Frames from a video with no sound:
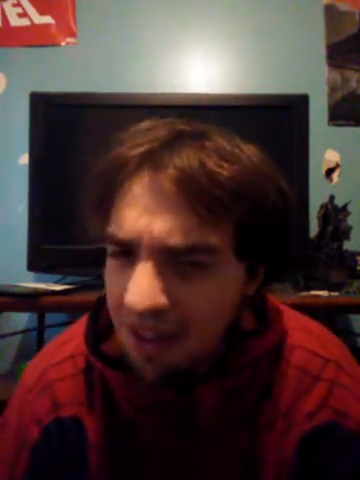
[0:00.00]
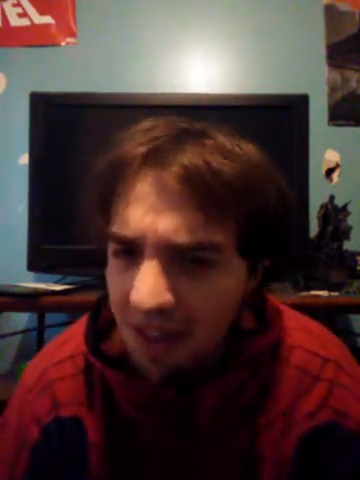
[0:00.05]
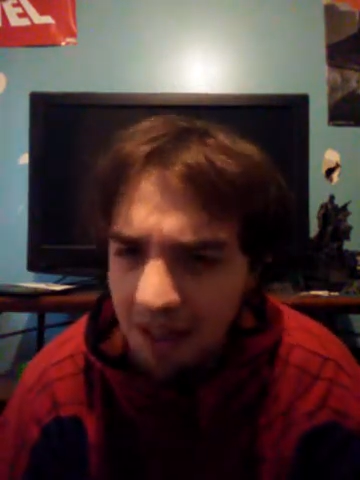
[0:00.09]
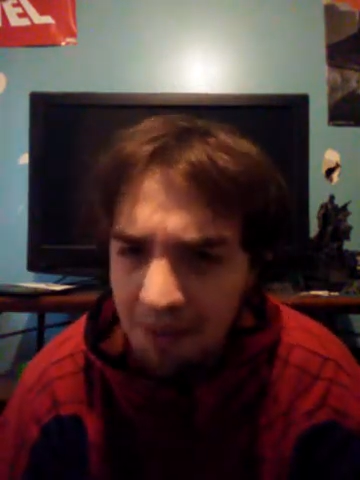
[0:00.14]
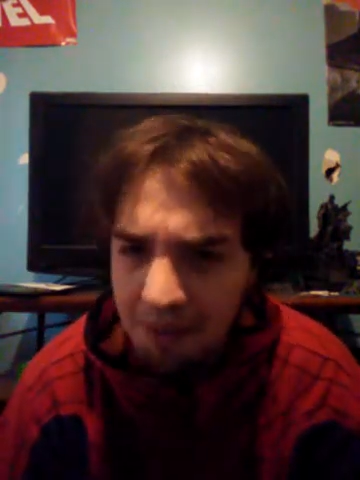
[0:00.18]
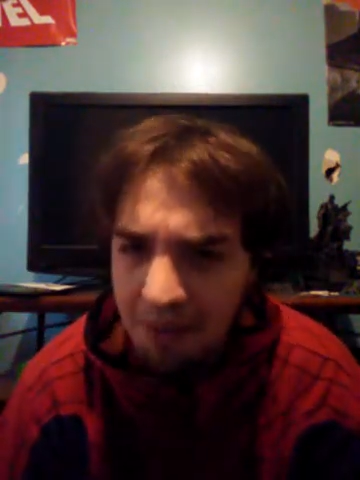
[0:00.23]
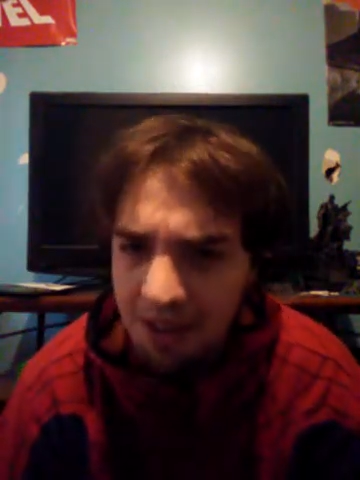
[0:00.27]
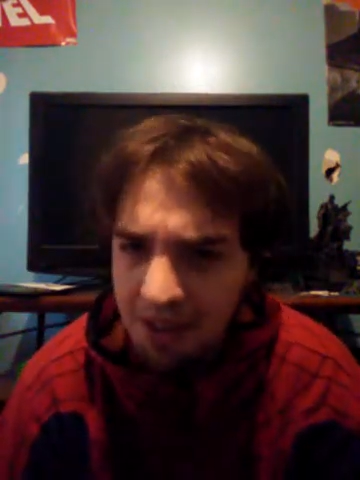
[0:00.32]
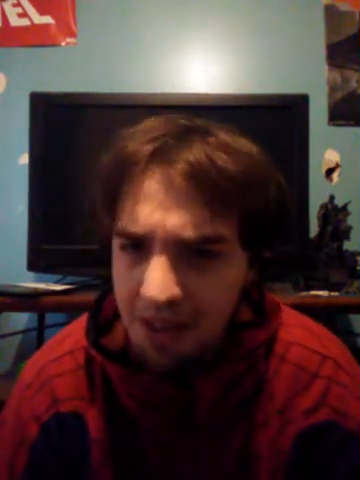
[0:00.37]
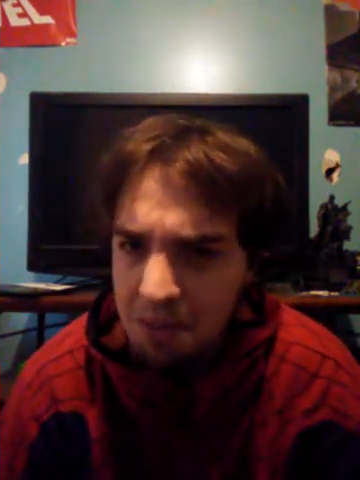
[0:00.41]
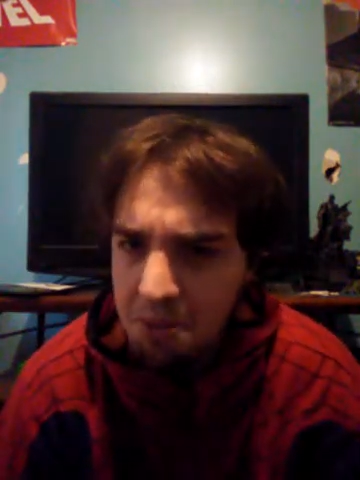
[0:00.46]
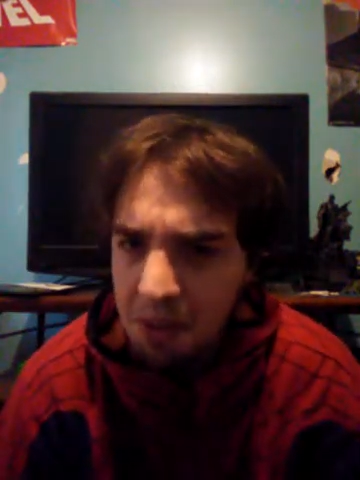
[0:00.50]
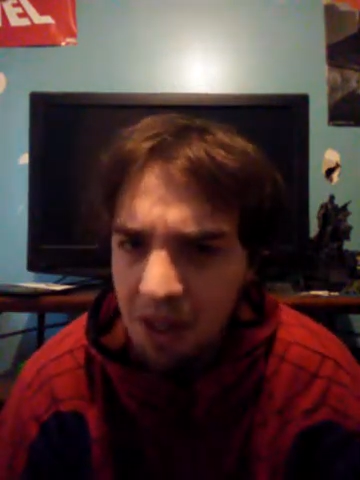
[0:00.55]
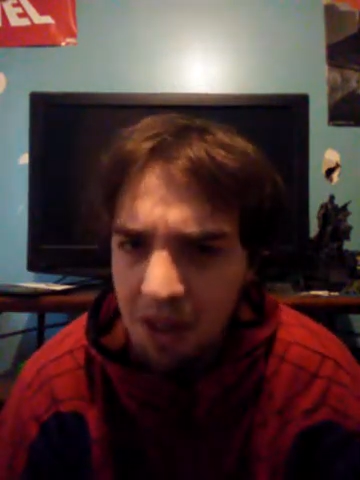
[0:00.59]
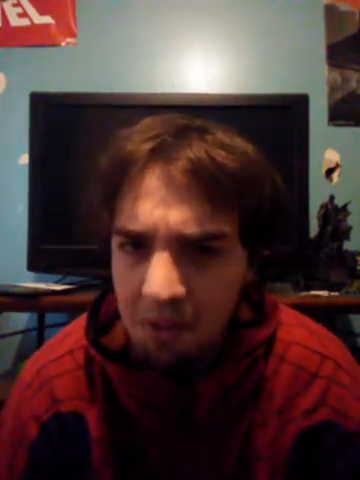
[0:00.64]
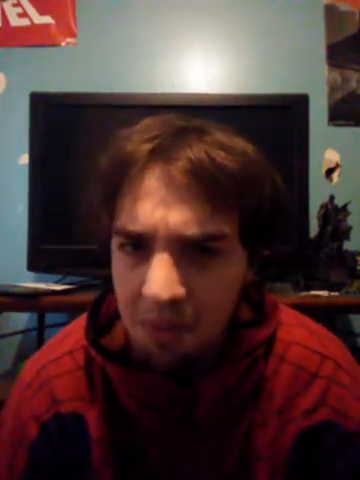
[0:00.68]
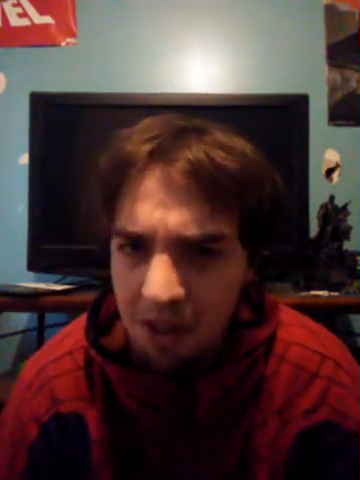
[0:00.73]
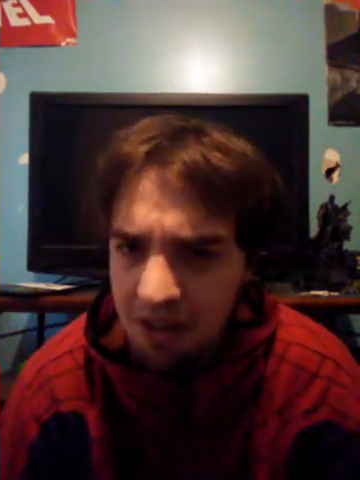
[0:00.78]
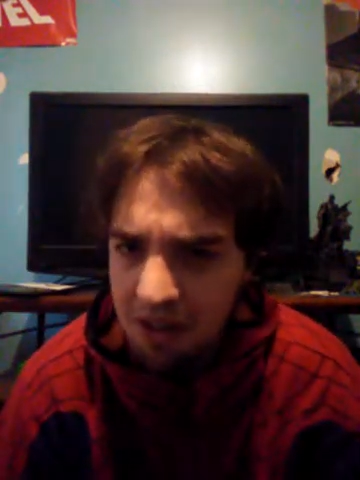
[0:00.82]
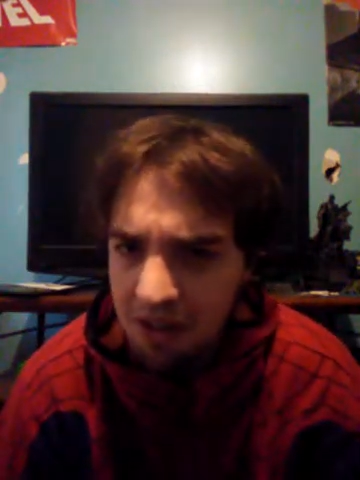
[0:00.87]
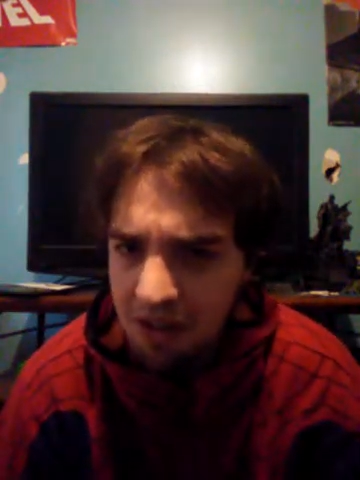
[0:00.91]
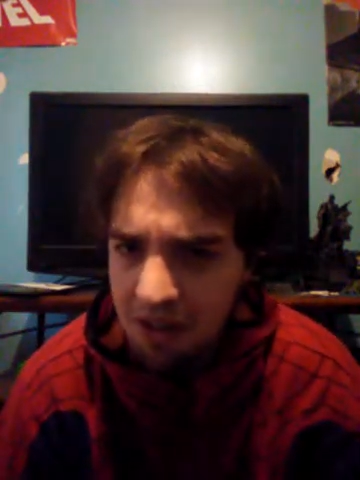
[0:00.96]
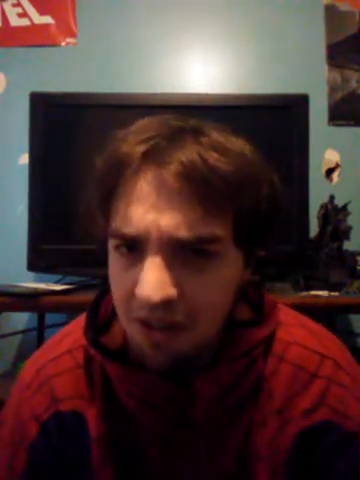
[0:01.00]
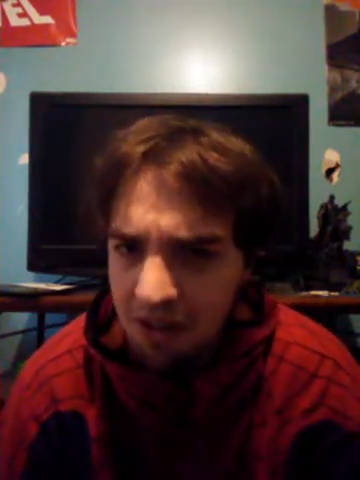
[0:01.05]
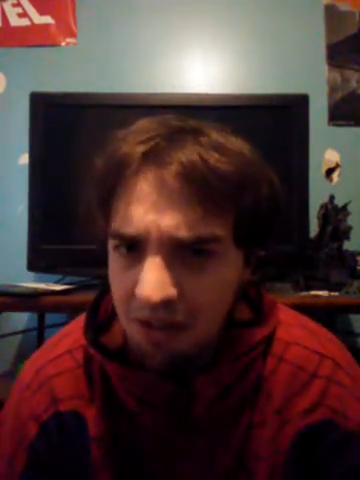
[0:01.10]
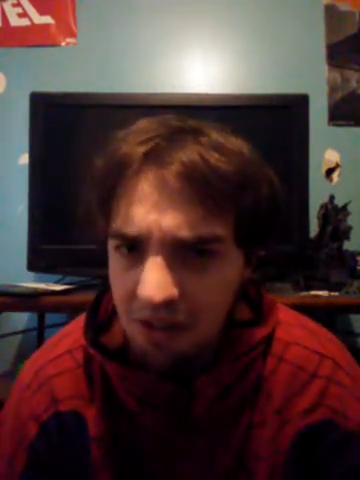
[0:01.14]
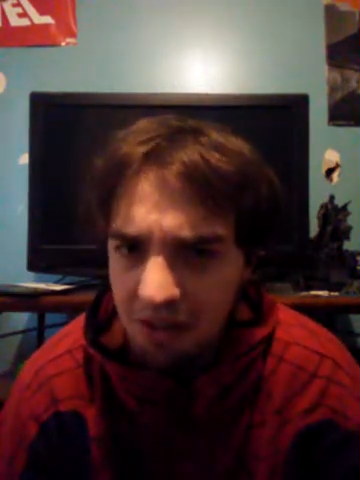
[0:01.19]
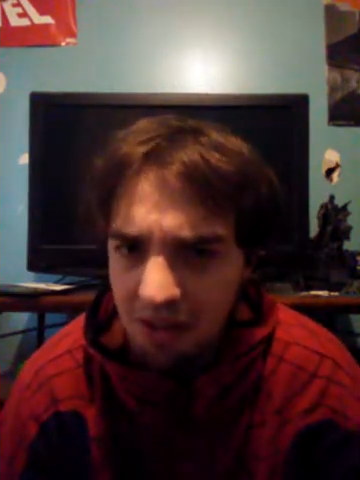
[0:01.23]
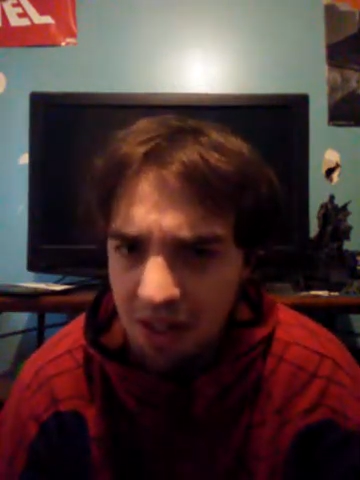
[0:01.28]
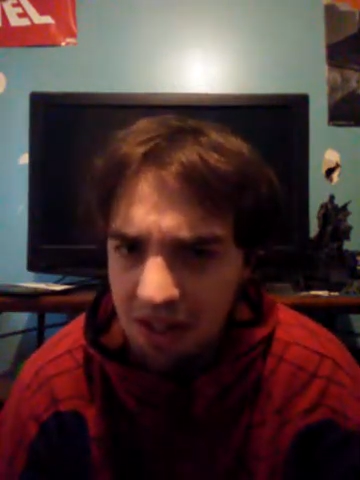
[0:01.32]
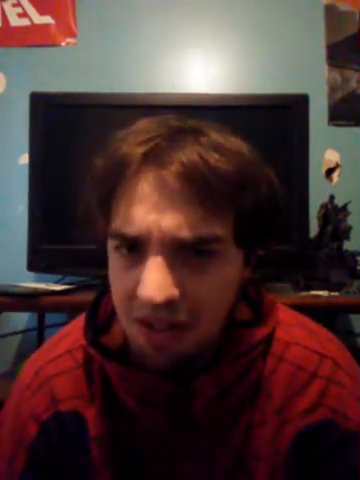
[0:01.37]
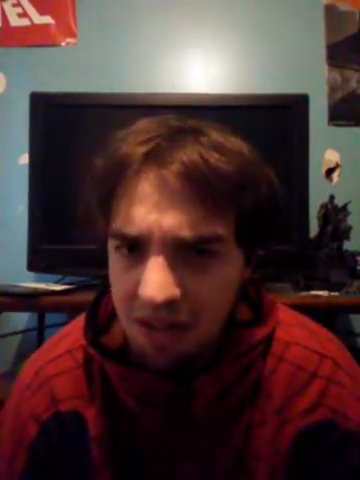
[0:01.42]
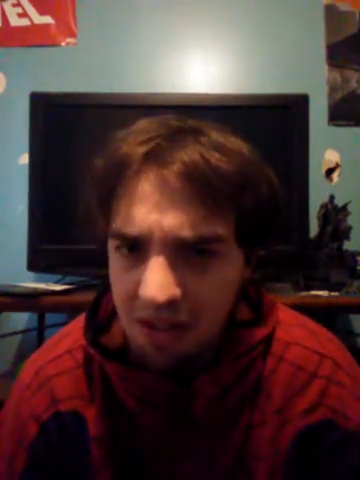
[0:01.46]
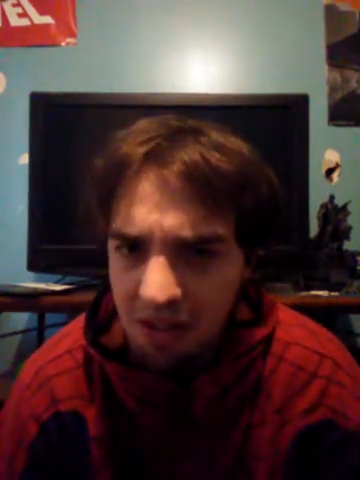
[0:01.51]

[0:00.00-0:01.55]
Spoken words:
I mean, Spider-Man 2,